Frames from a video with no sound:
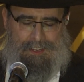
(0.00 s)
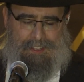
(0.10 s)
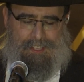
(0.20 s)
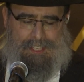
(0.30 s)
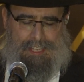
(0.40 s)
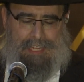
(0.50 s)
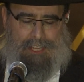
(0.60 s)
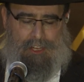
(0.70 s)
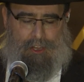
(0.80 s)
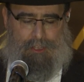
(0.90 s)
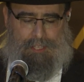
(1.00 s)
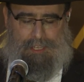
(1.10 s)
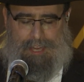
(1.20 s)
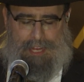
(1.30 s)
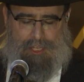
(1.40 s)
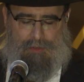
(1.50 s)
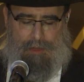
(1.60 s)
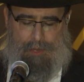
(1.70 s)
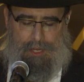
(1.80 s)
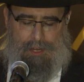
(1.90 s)
This is not going to hurt, to the
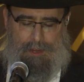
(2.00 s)
contrary.